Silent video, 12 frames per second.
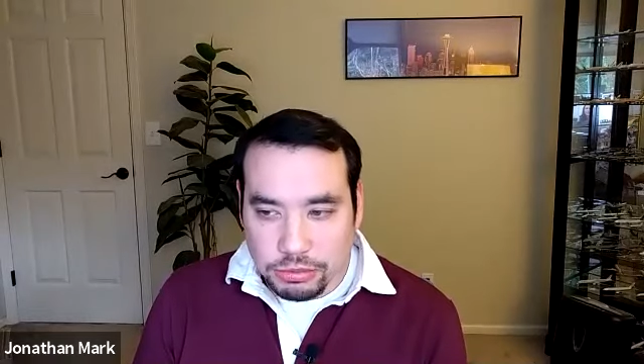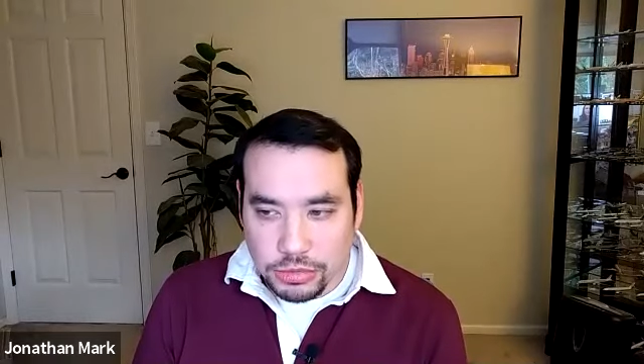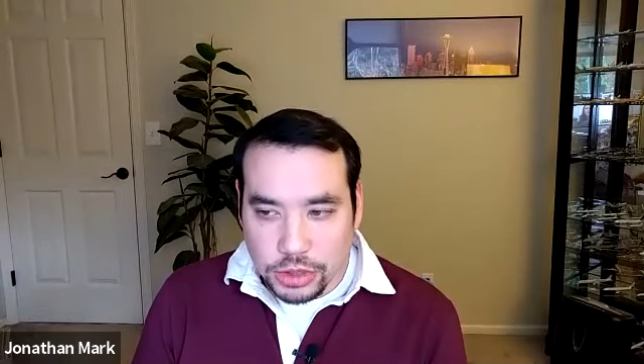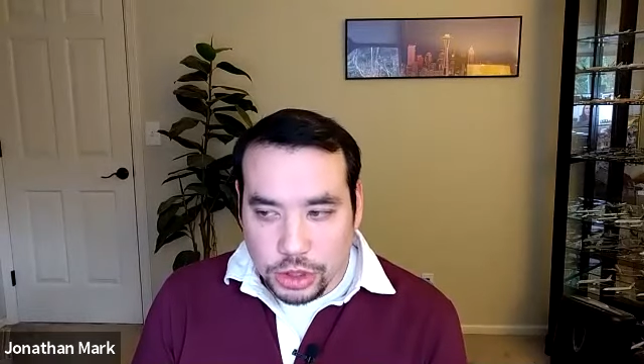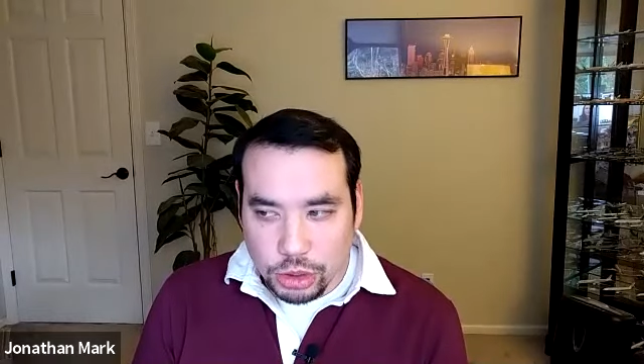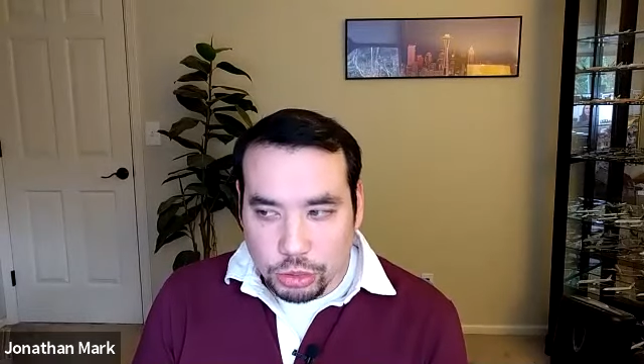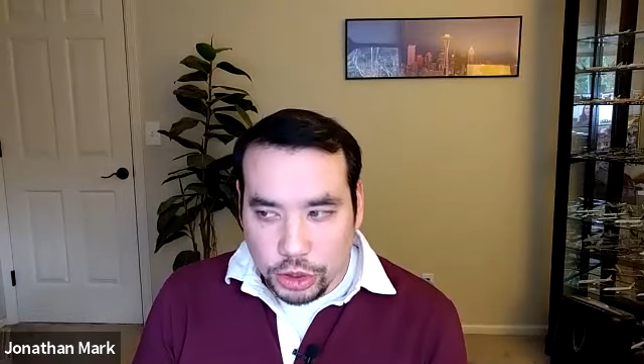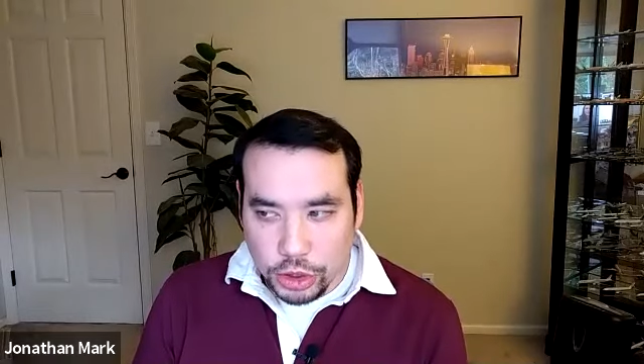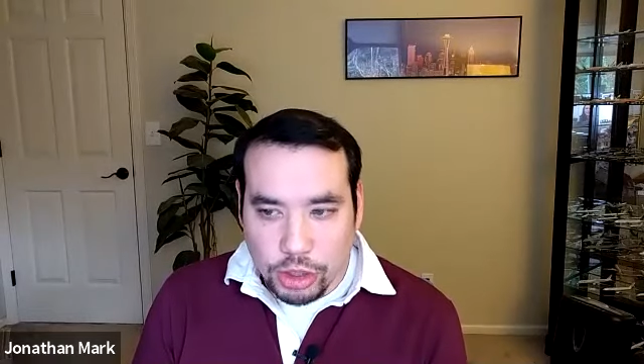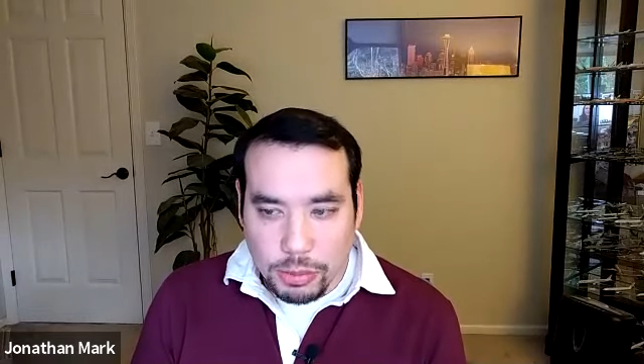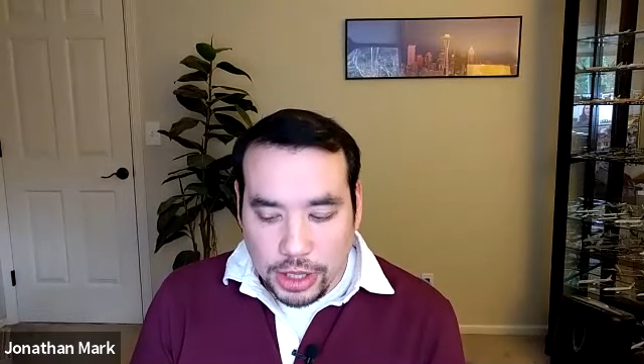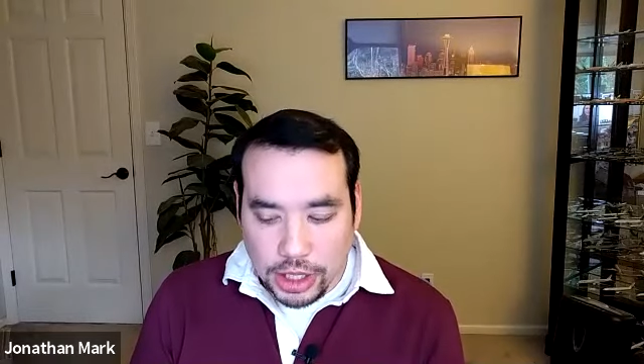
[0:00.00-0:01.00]
really
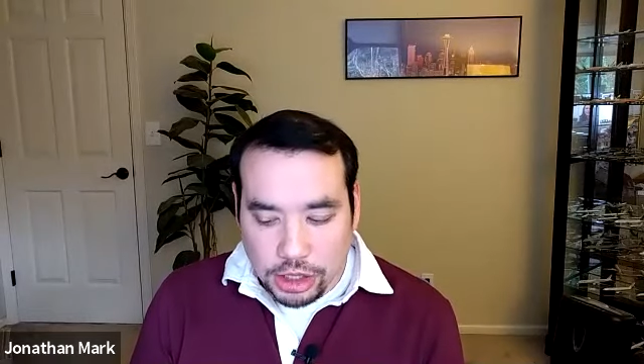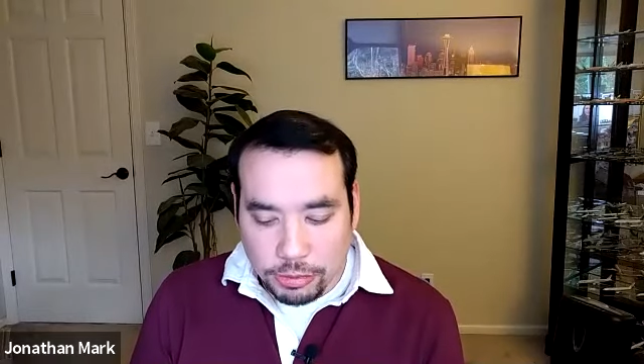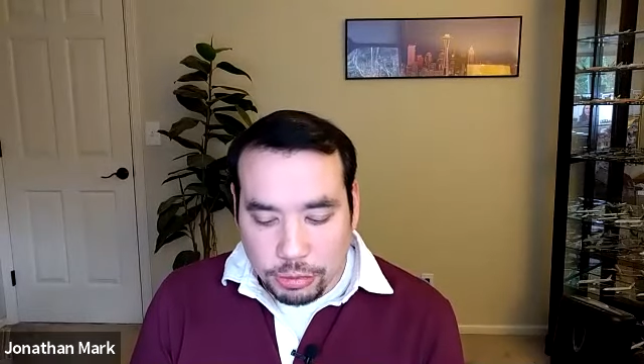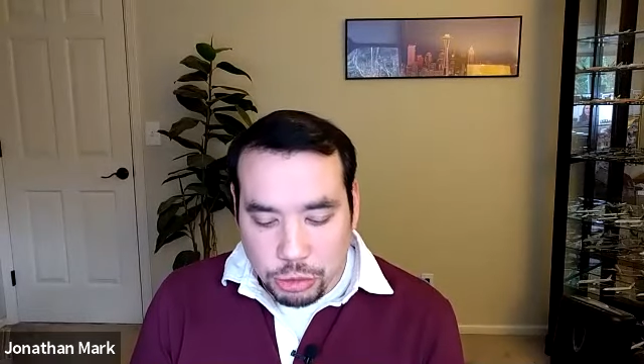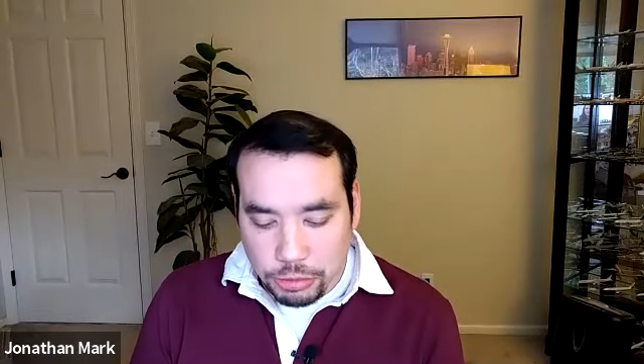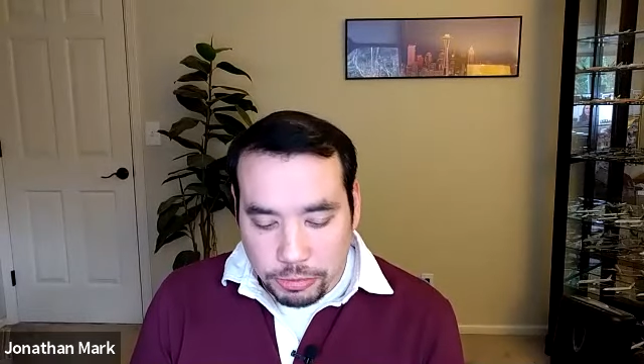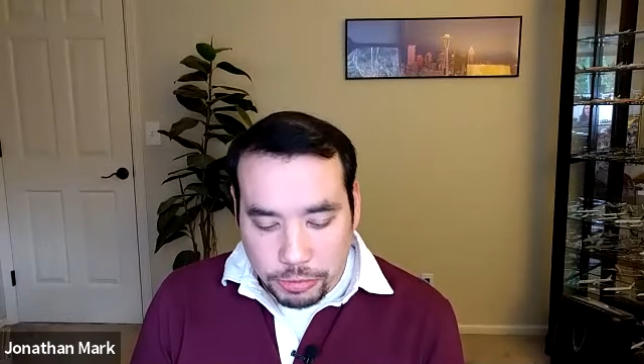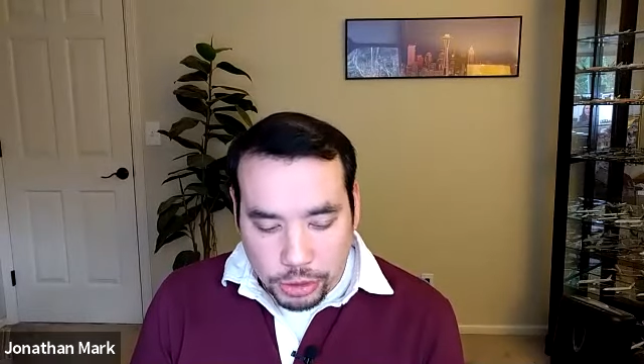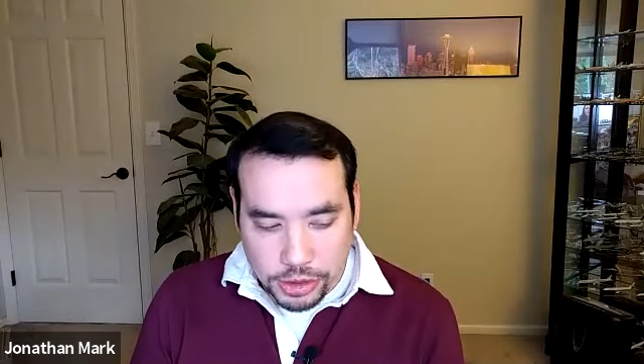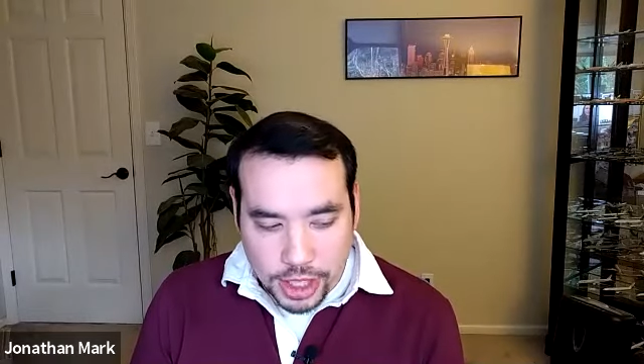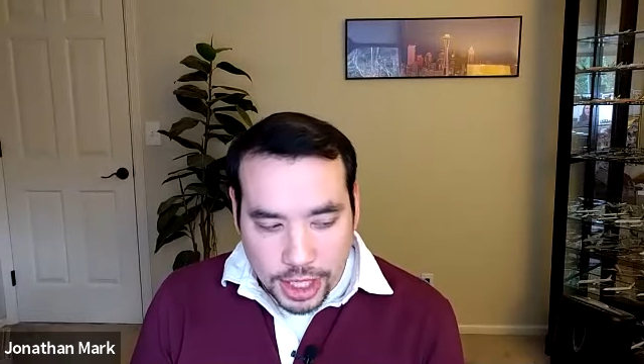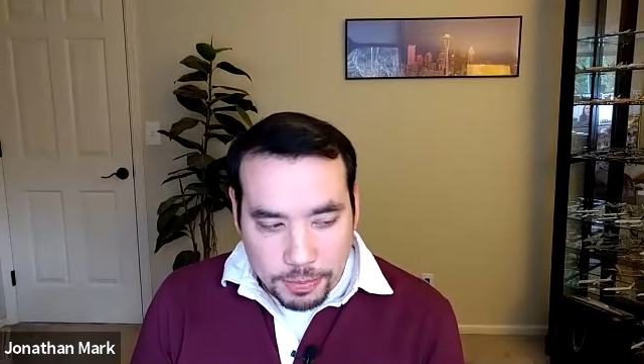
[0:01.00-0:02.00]
trying to make a difference for folks,
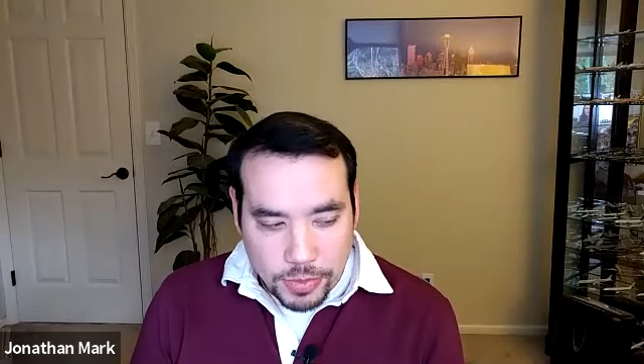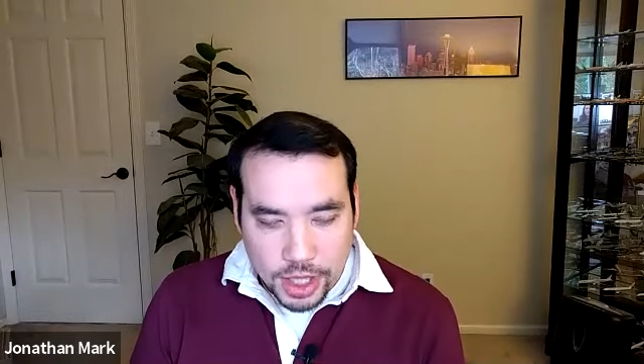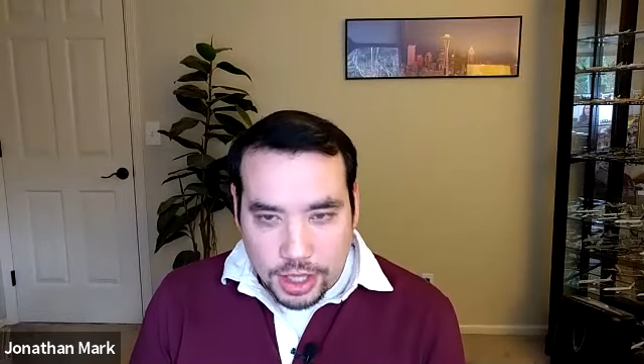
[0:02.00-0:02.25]
that